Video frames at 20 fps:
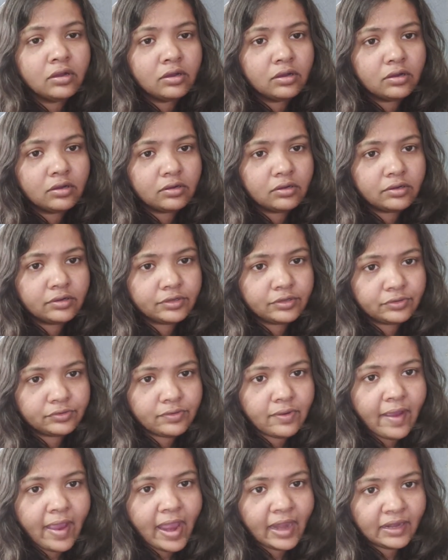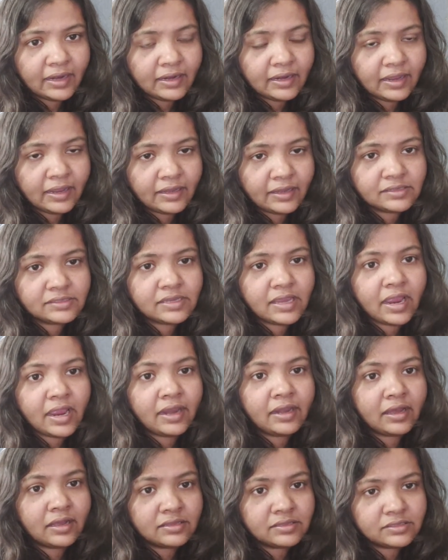analyze
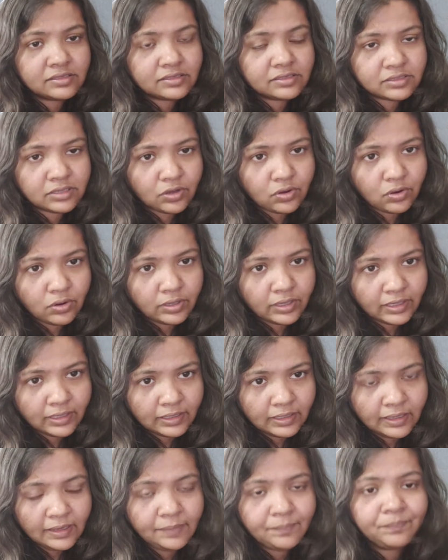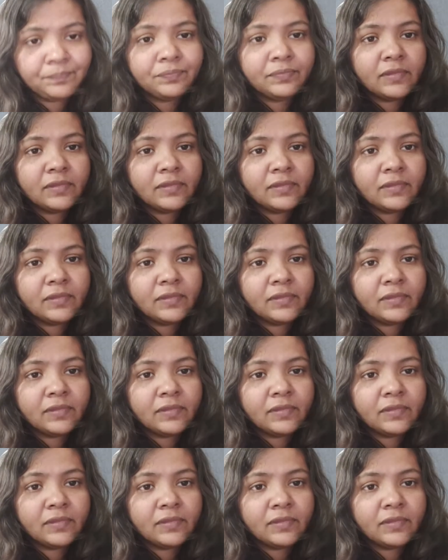and answers accordingly.